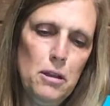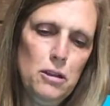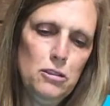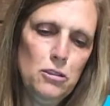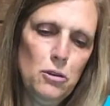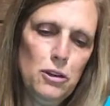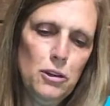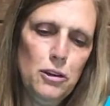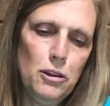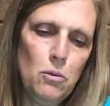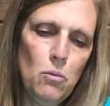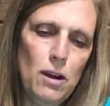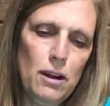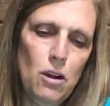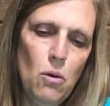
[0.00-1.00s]
So you're gonna
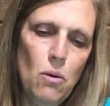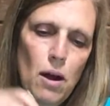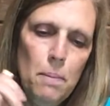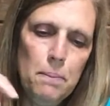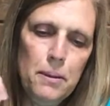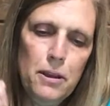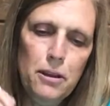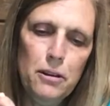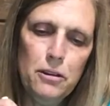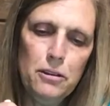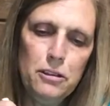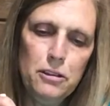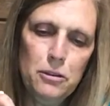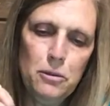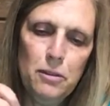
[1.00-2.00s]
wanna go up here
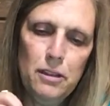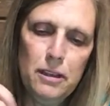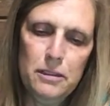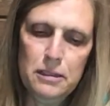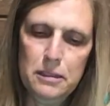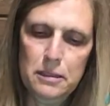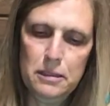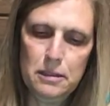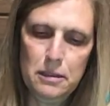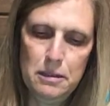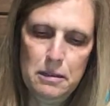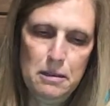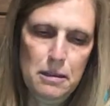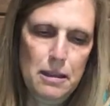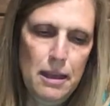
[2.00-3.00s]
to this
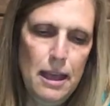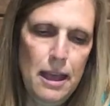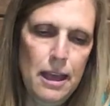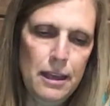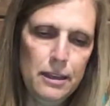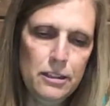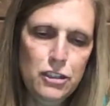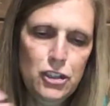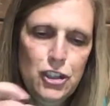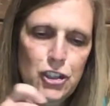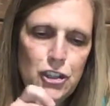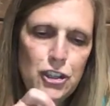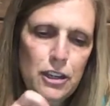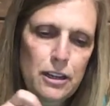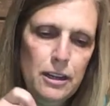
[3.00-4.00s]
edge
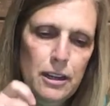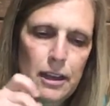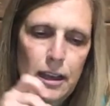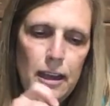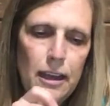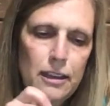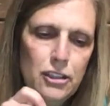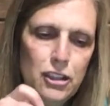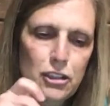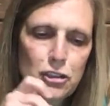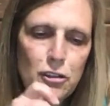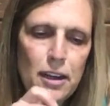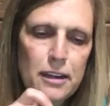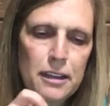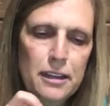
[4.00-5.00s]
and just
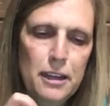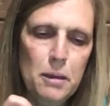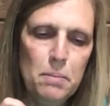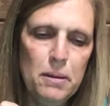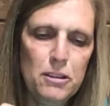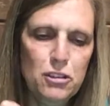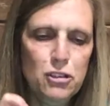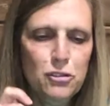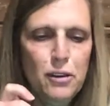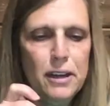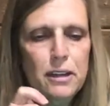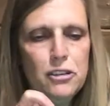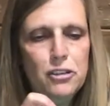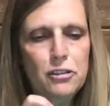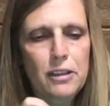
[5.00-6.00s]
try to keep it as straight
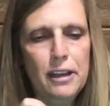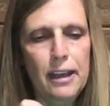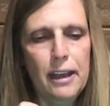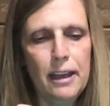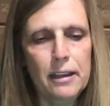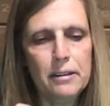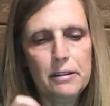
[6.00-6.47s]
as you can.